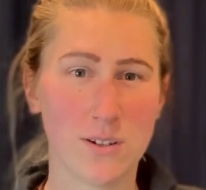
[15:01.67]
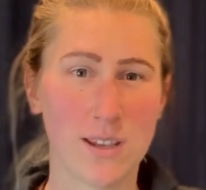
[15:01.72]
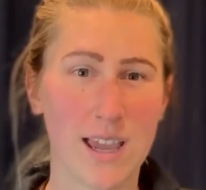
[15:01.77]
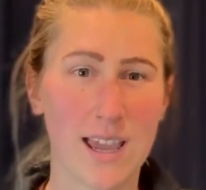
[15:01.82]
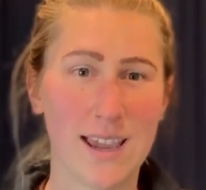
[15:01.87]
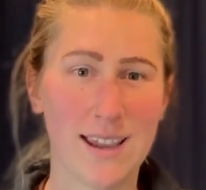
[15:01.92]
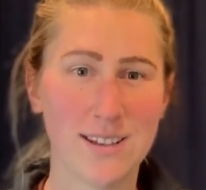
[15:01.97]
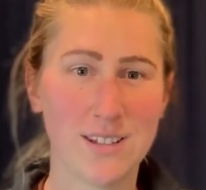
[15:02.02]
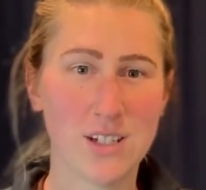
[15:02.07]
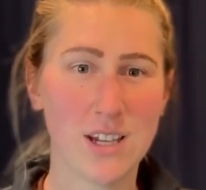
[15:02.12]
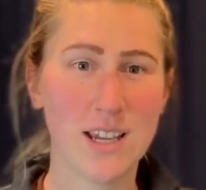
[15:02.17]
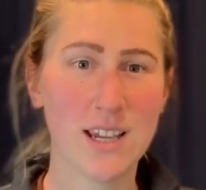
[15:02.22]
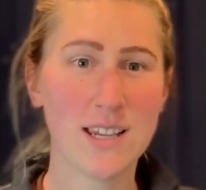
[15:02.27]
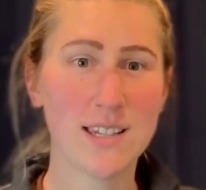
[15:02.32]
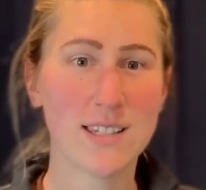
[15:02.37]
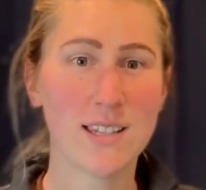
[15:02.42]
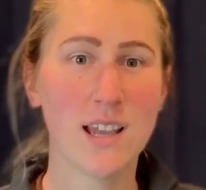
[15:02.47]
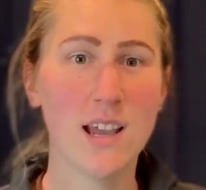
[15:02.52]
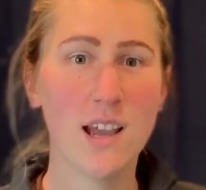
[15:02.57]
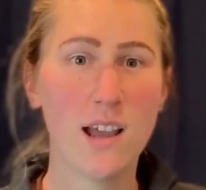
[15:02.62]

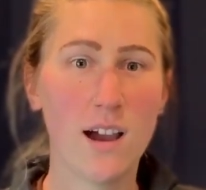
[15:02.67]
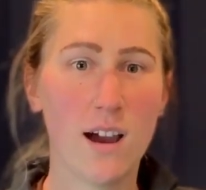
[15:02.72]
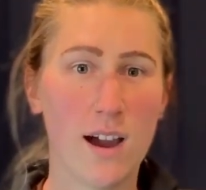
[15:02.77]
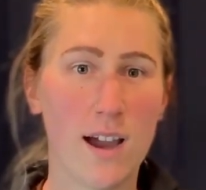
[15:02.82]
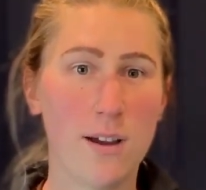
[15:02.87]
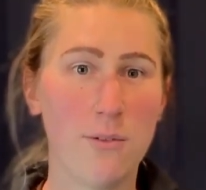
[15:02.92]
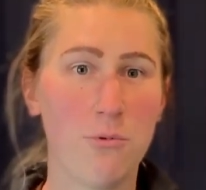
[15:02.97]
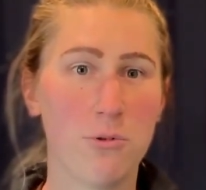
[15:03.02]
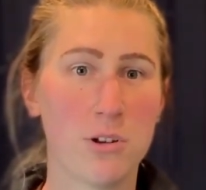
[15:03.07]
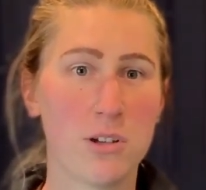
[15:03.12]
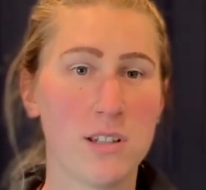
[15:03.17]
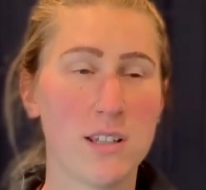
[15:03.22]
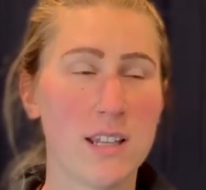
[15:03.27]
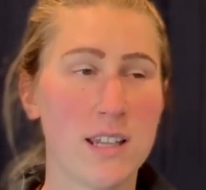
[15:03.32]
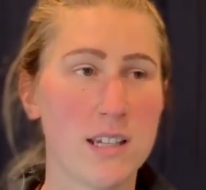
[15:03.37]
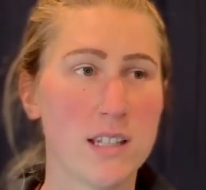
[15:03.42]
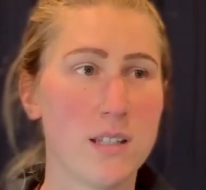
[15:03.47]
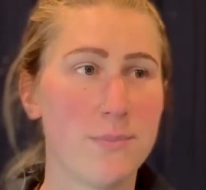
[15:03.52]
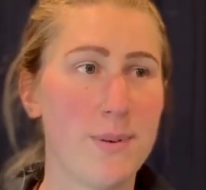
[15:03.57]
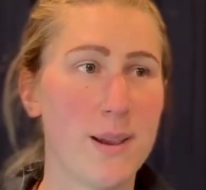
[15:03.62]
kgs. I wouldn't
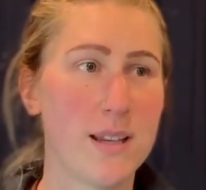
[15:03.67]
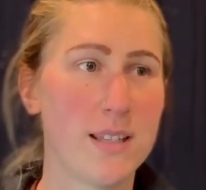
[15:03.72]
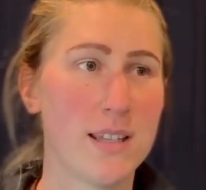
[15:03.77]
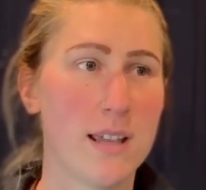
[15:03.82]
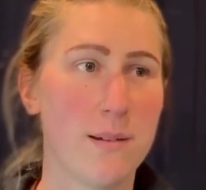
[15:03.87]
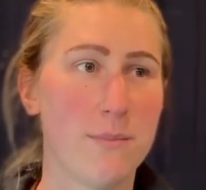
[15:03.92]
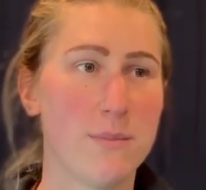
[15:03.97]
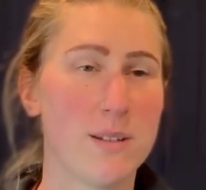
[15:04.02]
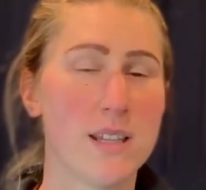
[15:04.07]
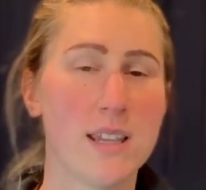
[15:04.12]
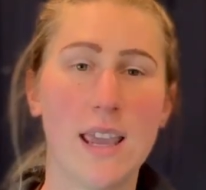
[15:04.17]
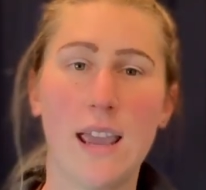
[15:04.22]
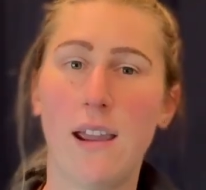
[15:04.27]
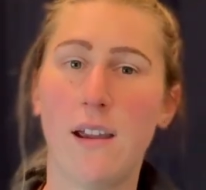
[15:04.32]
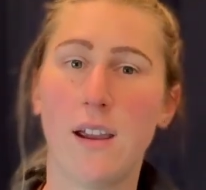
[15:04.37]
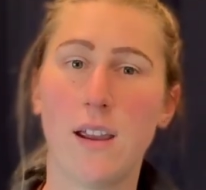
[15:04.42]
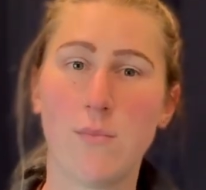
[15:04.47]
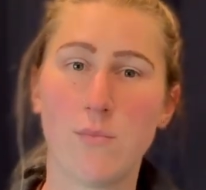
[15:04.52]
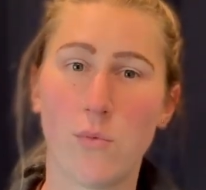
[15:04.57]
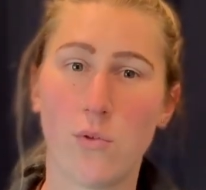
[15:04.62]
expect him to
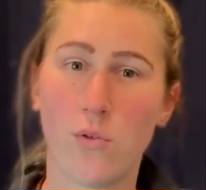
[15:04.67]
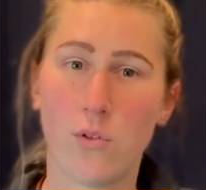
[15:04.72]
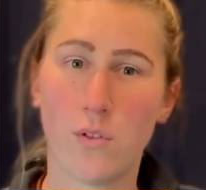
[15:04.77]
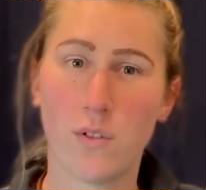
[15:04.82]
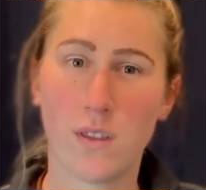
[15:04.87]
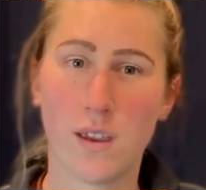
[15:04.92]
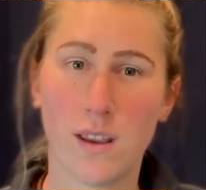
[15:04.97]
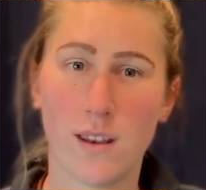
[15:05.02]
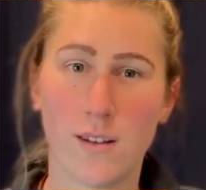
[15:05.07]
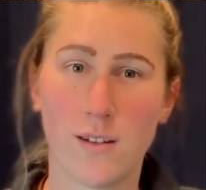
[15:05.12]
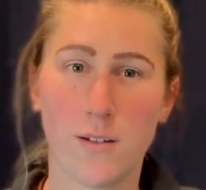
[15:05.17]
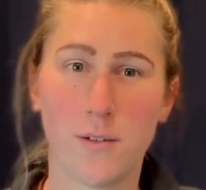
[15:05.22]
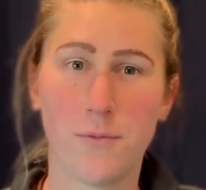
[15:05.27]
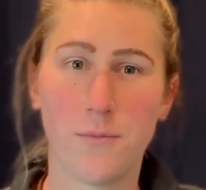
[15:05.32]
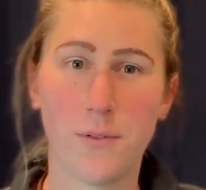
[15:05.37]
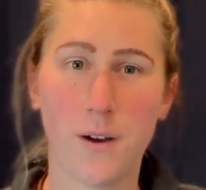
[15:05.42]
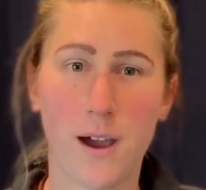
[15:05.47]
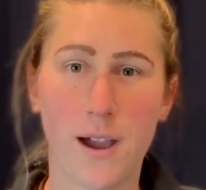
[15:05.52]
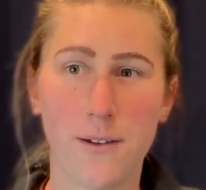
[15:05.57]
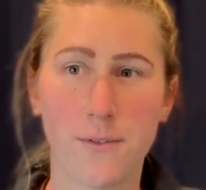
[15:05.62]
carry more than
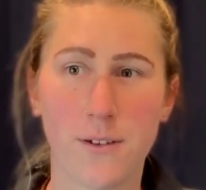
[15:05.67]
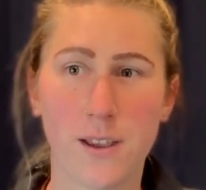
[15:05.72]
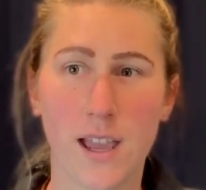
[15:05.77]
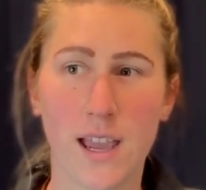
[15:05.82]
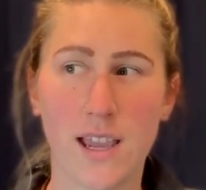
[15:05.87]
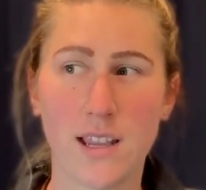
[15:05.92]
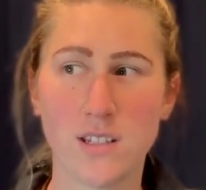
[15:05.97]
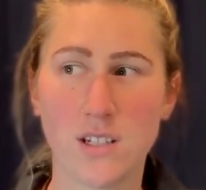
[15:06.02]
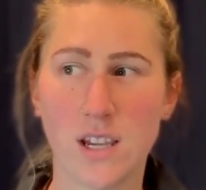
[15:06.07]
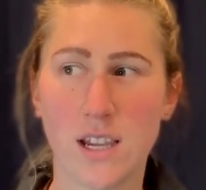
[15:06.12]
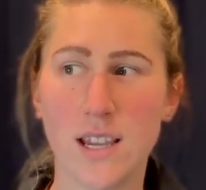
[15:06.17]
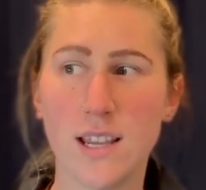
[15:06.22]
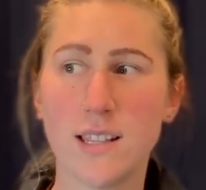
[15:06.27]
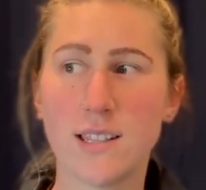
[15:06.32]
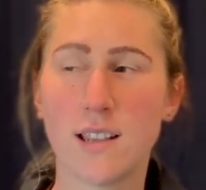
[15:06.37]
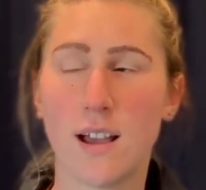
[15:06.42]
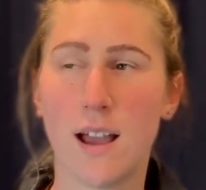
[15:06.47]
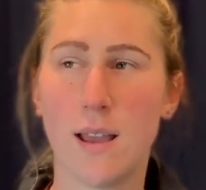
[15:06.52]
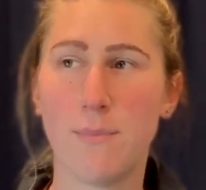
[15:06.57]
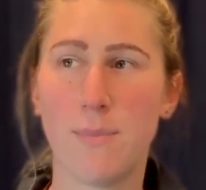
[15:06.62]
5
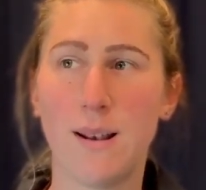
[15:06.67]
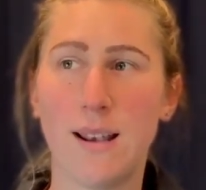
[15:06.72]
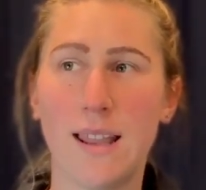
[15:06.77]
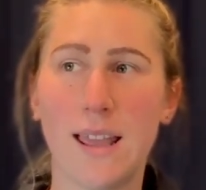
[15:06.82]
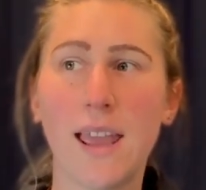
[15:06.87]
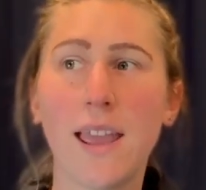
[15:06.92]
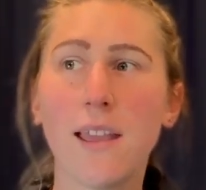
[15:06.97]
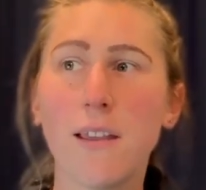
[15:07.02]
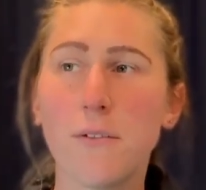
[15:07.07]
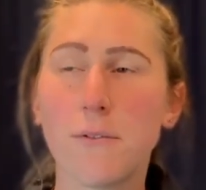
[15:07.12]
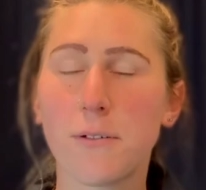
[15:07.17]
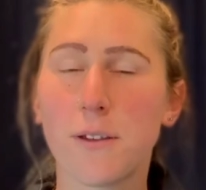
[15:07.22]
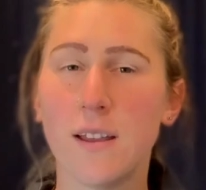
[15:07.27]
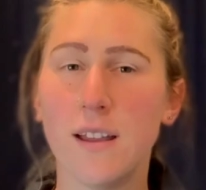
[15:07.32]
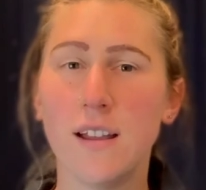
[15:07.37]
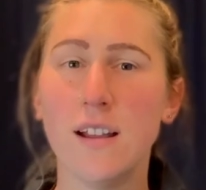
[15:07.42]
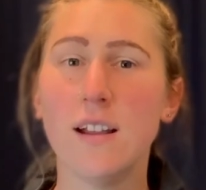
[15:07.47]
kgs, I believe.